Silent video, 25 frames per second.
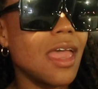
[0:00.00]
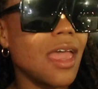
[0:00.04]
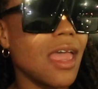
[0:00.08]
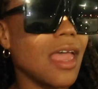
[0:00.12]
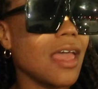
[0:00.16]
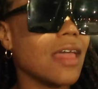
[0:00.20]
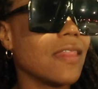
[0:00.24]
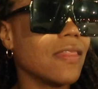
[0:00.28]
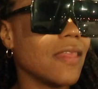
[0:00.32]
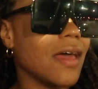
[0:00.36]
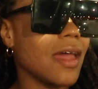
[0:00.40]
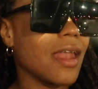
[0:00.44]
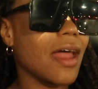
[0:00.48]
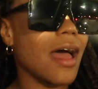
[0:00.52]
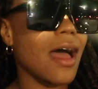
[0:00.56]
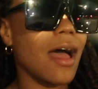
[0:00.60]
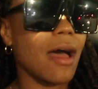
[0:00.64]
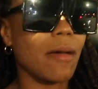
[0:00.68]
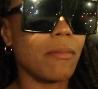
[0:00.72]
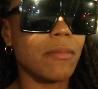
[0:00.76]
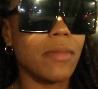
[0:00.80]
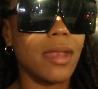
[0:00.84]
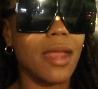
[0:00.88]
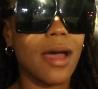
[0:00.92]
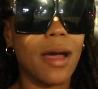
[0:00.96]
and that
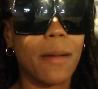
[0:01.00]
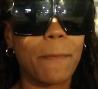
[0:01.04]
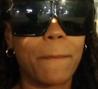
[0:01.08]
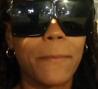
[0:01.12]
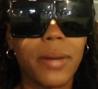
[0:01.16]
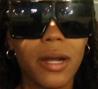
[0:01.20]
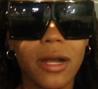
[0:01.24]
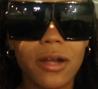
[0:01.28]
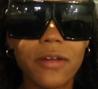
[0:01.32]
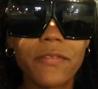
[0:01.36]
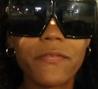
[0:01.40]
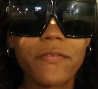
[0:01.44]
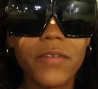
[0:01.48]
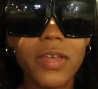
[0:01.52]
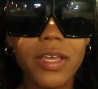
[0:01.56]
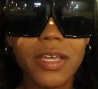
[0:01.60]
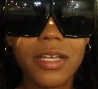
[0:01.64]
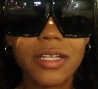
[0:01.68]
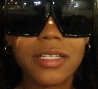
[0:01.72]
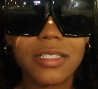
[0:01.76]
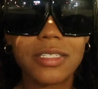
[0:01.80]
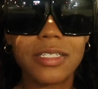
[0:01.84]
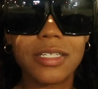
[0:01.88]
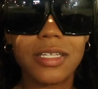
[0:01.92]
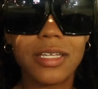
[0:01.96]
I'm not
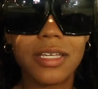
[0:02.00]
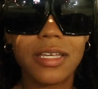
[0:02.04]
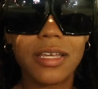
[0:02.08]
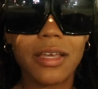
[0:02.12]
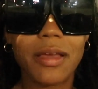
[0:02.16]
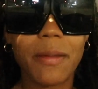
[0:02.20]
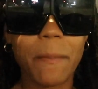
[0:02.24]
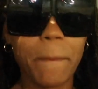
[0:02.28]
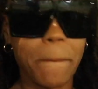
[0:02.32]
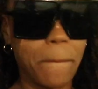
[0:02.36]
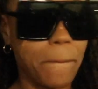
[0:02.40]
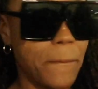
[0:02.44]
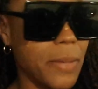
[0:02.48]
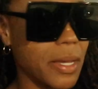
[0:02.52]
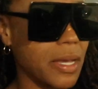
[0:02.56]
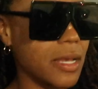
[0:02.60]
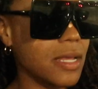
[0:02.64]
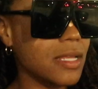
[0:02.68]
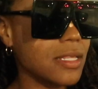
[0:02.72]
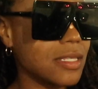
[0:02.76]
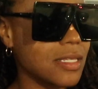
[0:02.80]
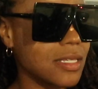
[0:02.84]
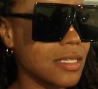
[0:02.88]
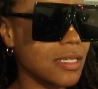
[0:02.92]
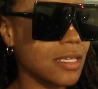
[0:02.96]
perfect,
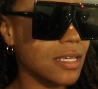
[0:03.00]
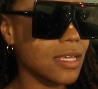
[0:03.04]
but